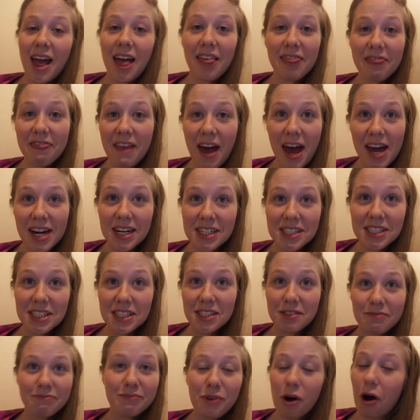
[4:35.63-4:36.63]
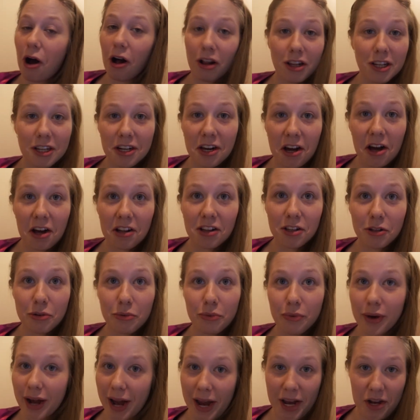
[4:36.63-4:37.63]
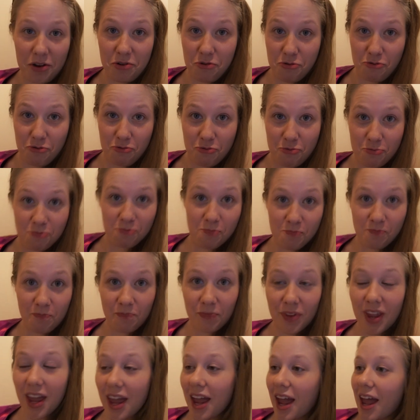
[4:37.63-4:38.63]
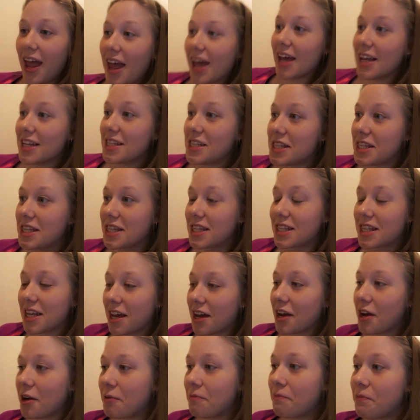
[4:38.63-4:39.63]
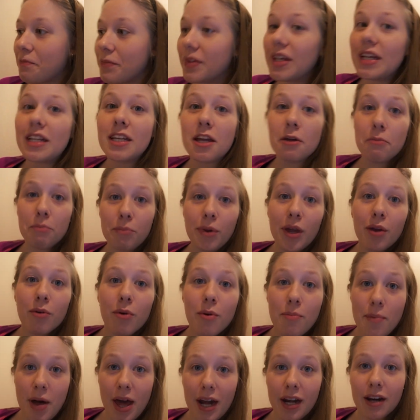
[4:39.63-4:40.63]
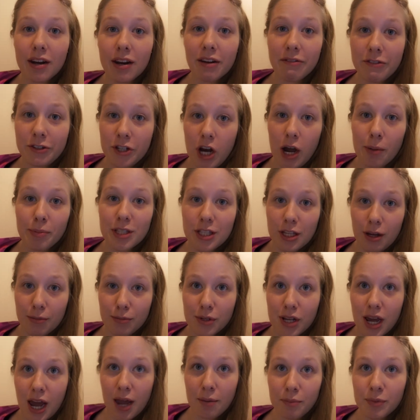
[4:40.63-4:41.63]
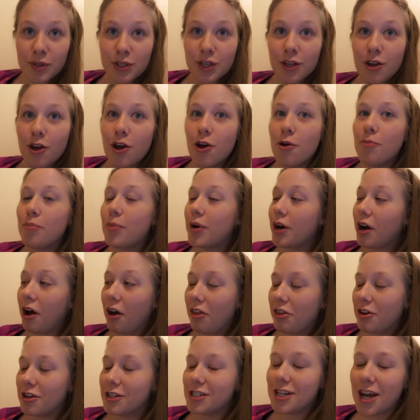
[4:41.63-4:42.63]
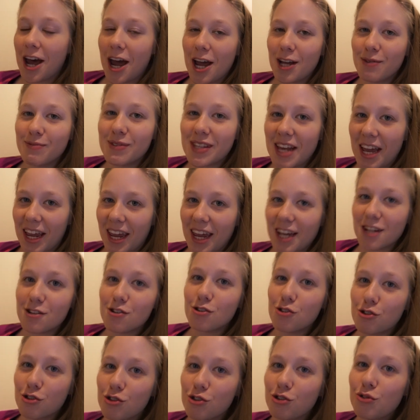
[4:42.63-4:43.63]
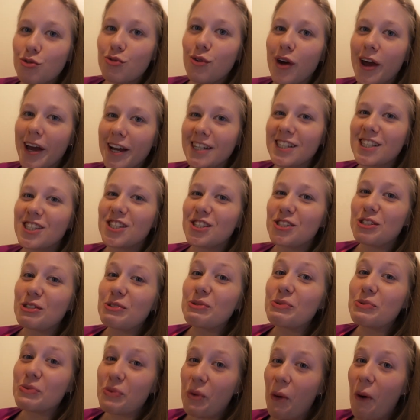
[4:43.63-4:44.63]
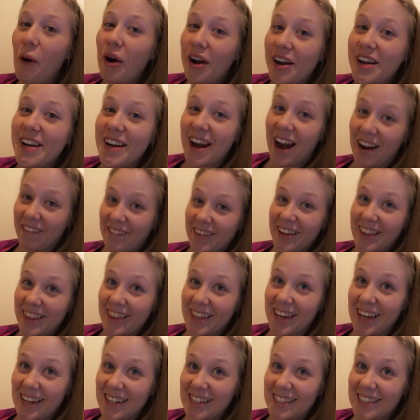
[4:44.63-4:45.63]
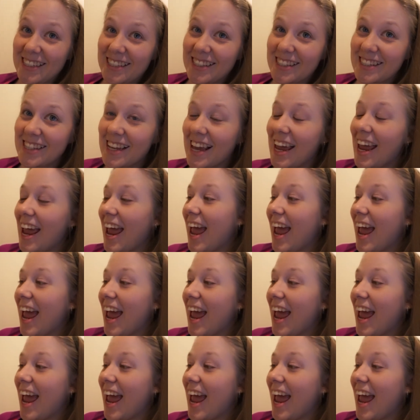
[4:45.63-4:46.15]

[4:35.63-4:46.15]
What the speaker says: And that is, all in all, what I do. It's it can be a repetitive job at some times, but other times I get to do extraordinary things.